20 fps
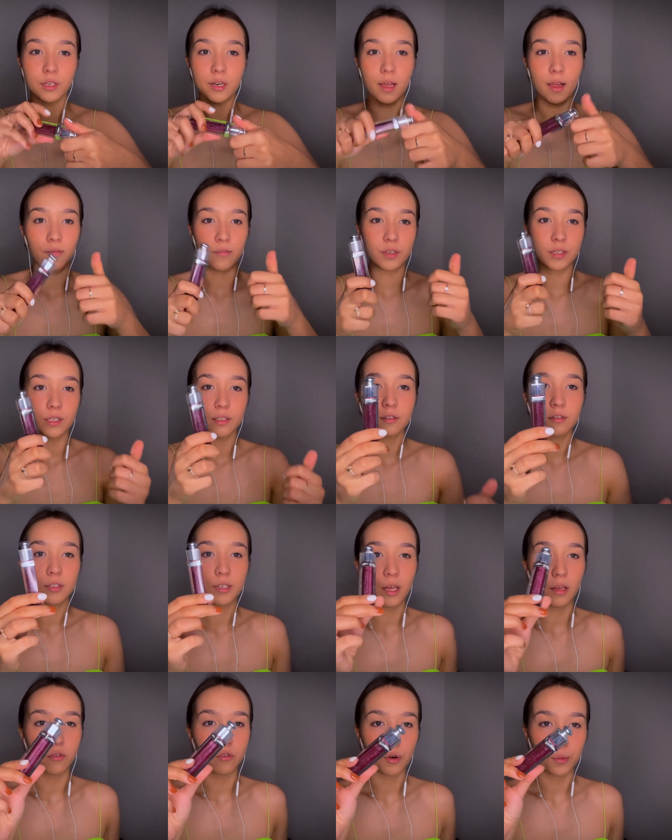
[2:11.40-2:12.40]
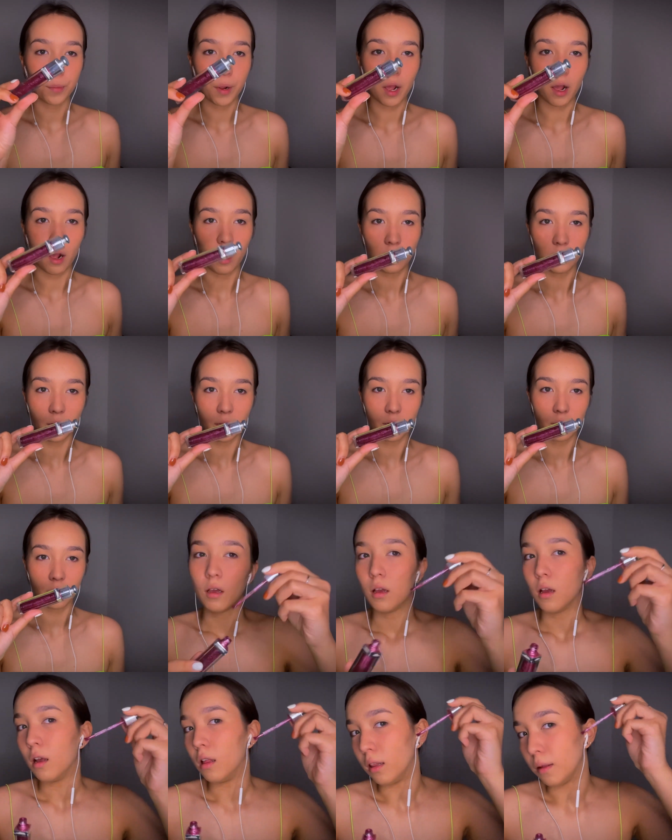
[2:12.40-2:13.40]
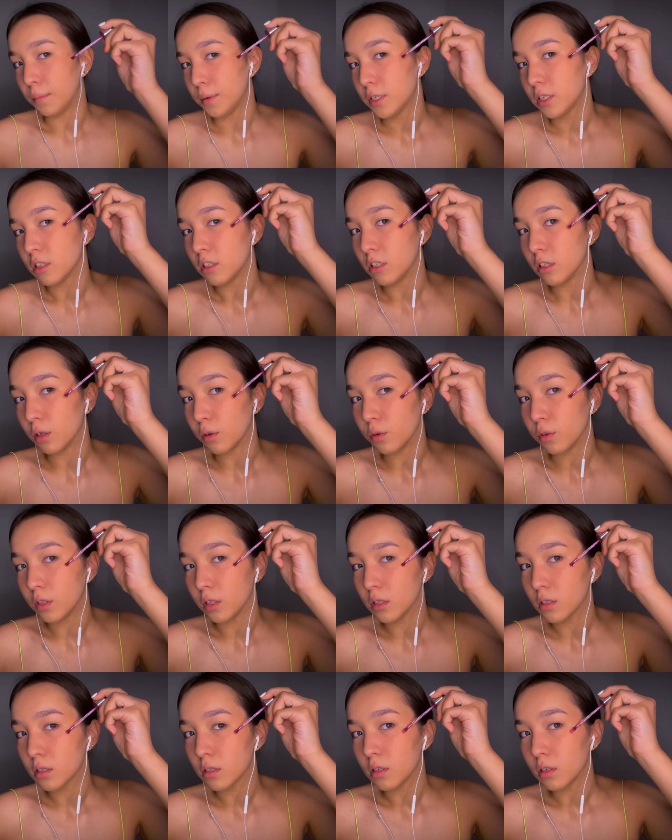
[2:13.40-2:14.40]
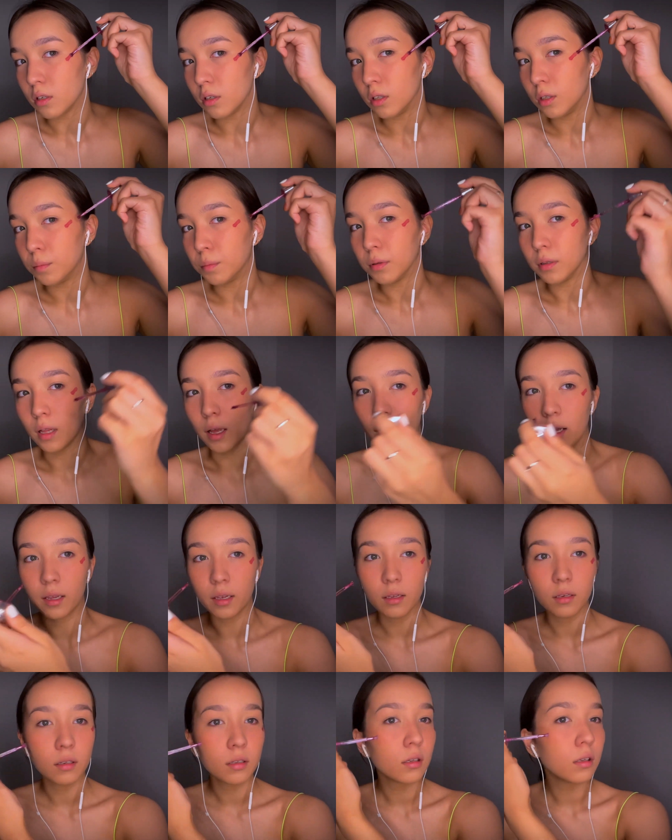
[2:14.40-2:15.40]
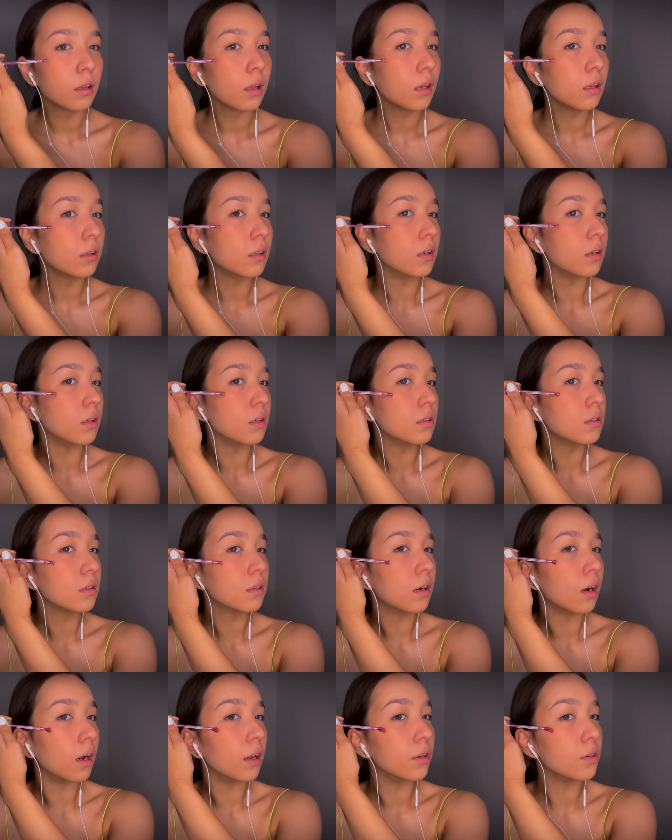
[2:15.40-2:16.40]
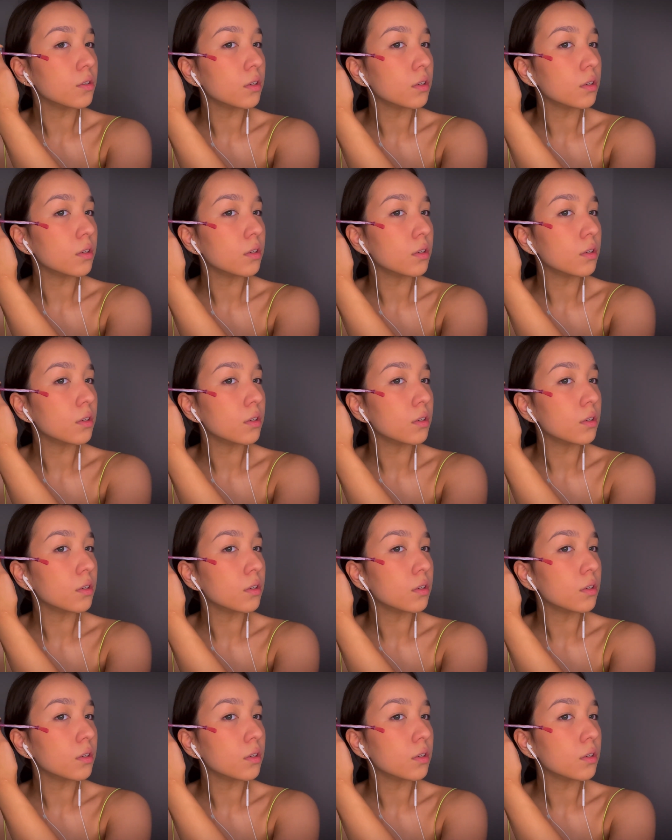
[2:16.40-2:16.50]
every single day for my highlighter. And let me just show you this. You apply it like this. I use a